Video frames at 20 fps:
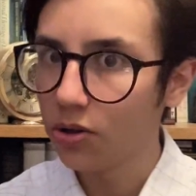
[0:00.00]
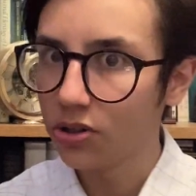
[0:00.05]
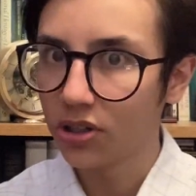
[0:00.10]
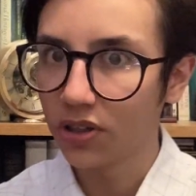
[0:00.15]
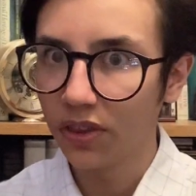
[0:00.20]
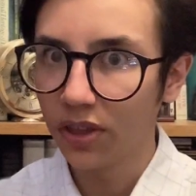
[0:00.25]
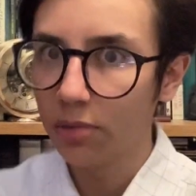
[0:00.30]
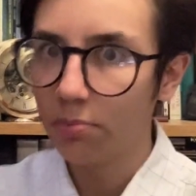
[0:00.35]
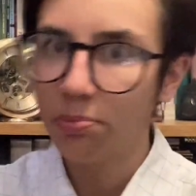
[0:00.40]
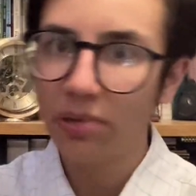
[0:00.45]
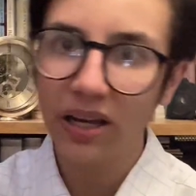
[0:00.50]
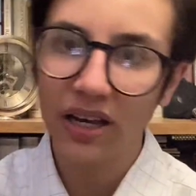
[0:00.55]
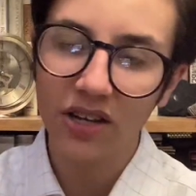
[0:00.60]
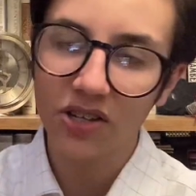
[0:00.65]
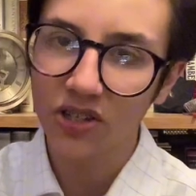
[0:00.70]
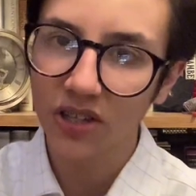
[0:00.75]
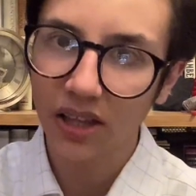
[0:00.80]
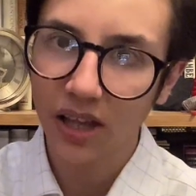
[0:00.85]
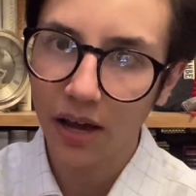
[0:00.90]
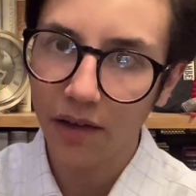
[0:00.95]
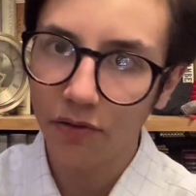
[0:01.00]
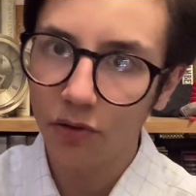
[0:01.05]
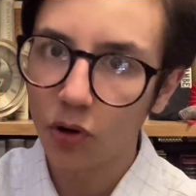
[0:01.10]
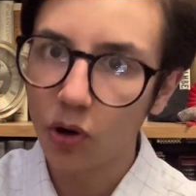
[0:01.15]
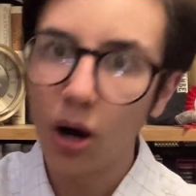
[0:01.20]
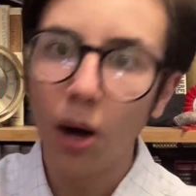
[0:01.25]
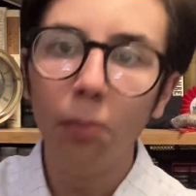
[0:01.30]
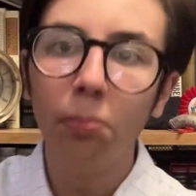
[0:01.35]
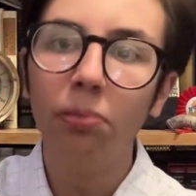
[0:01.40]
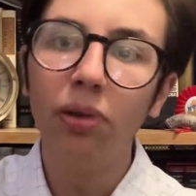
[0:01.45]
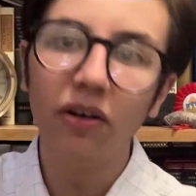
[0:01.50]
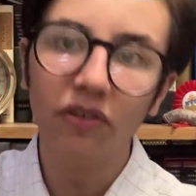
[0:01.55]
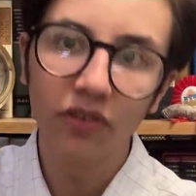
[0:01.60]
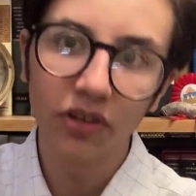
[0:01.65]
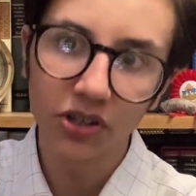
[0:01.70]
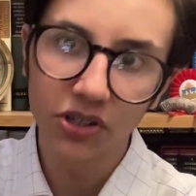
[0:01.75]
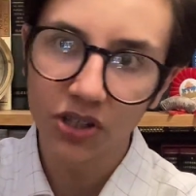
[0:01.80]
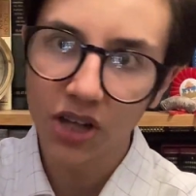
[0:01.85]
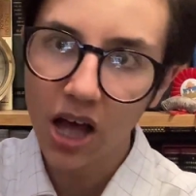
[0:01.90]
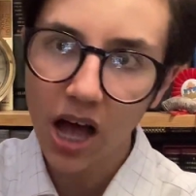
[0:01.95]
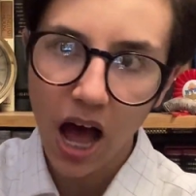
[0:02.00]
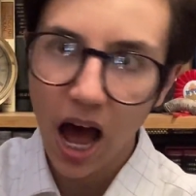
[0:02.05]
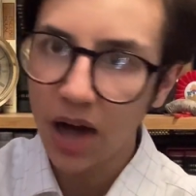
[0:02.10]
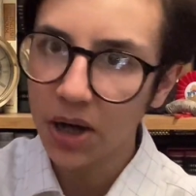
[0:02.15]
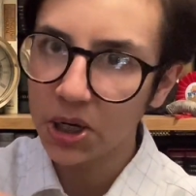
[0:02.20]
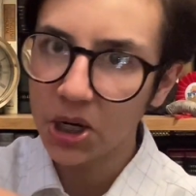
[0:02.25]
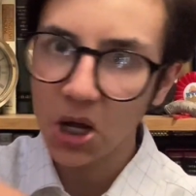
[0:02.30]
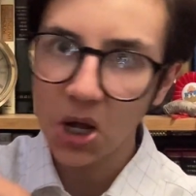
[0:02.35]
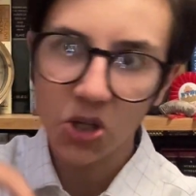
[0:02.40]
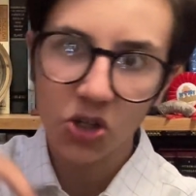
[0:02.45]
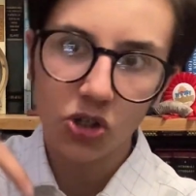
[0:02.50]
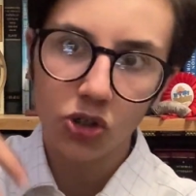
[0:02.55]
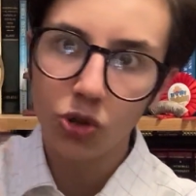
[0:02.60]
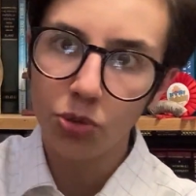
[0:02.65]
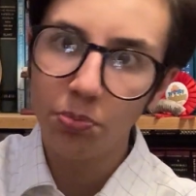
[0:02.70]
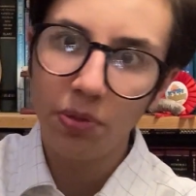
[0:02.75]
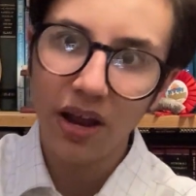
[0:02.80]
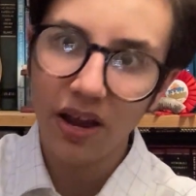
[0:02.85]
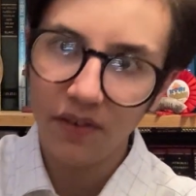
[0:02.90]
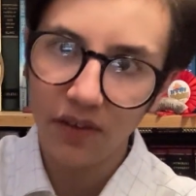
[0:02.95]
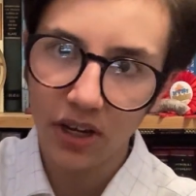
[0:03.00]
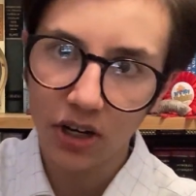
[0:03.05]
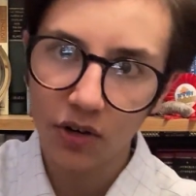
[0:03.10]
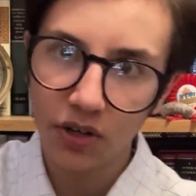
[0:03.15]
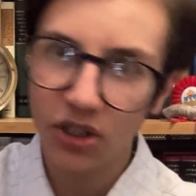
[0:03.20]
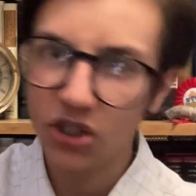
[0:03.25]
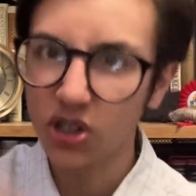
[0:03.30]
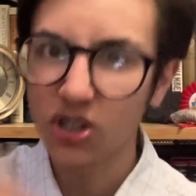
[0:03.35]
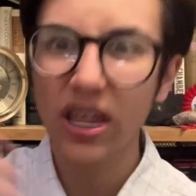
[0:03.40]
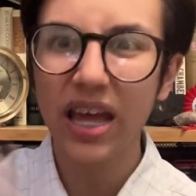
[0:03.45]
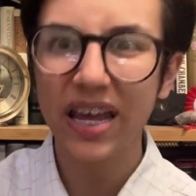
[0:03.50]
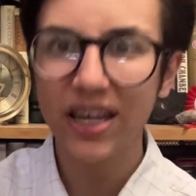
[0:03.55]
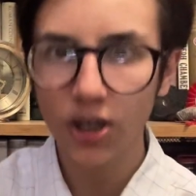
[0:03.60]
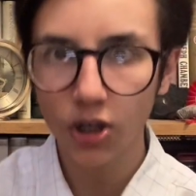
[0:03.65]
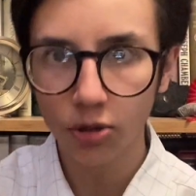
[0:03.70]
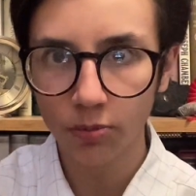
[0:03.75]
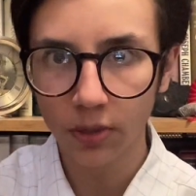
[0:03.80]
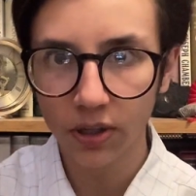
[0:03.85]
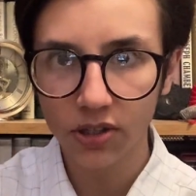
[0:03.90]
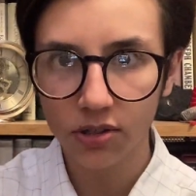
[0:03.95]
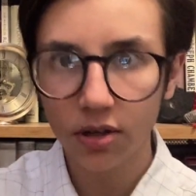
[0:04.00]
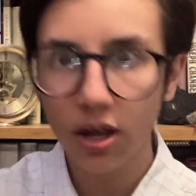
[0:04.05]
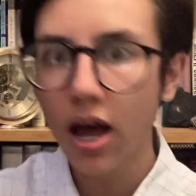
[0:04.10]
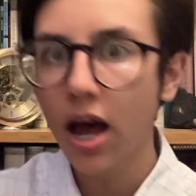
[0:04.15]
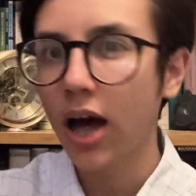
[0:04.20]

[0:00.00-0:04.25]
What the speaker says: and that peers are therefore above us and superior creatures. They're humans.